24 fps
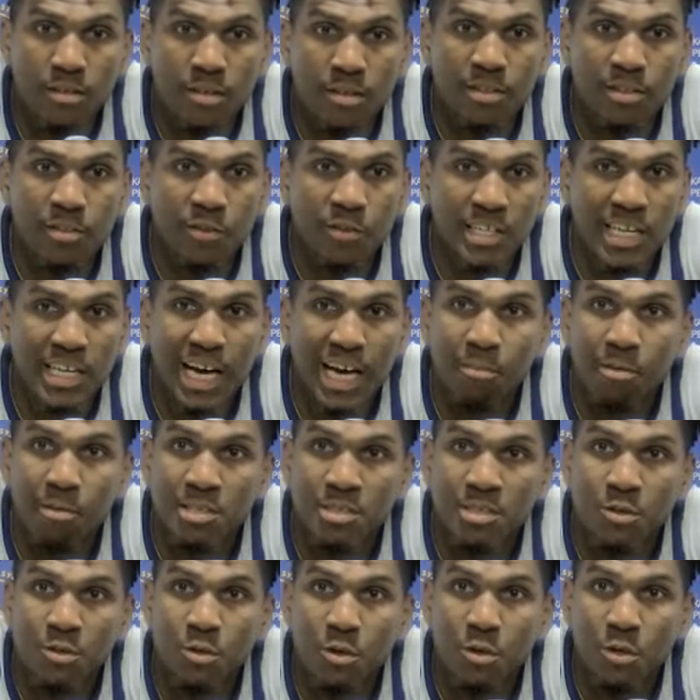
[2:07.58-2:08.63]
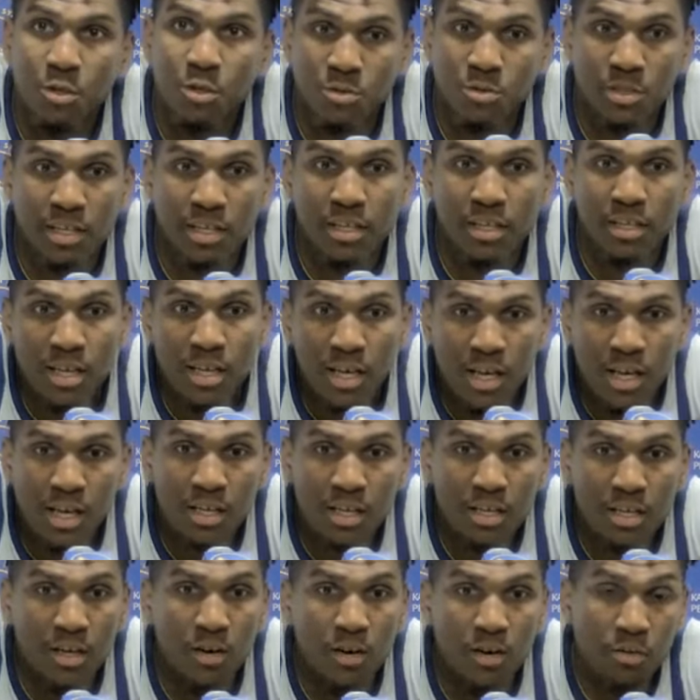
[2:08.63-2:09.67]
three dominant scorers who can,
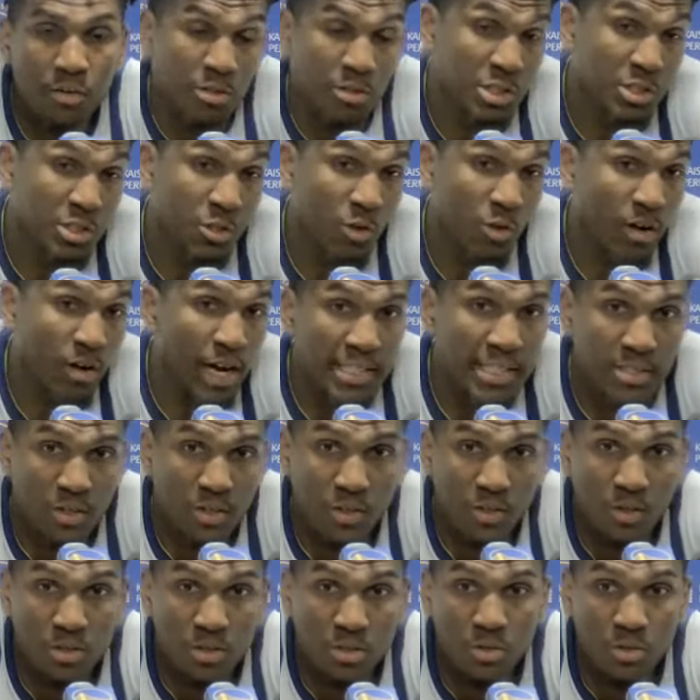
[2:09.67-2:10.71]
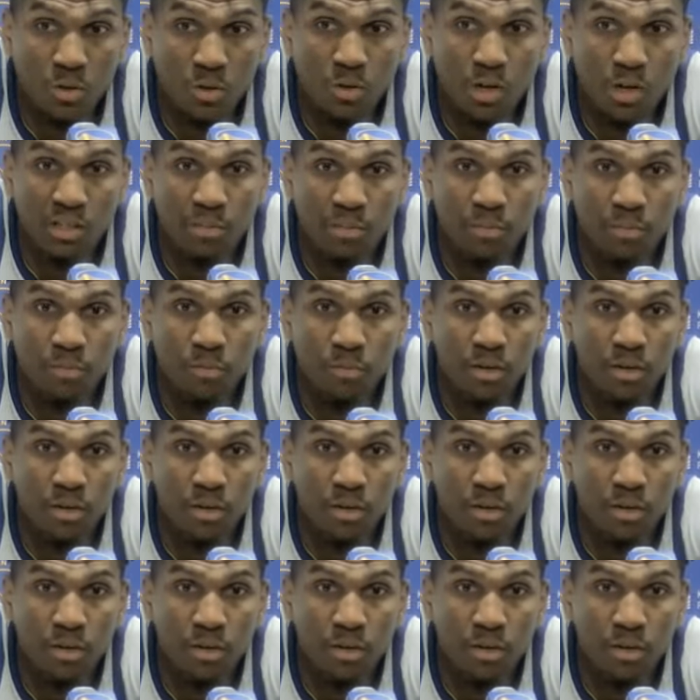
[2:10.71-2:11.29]
who can score on ISO or score out the,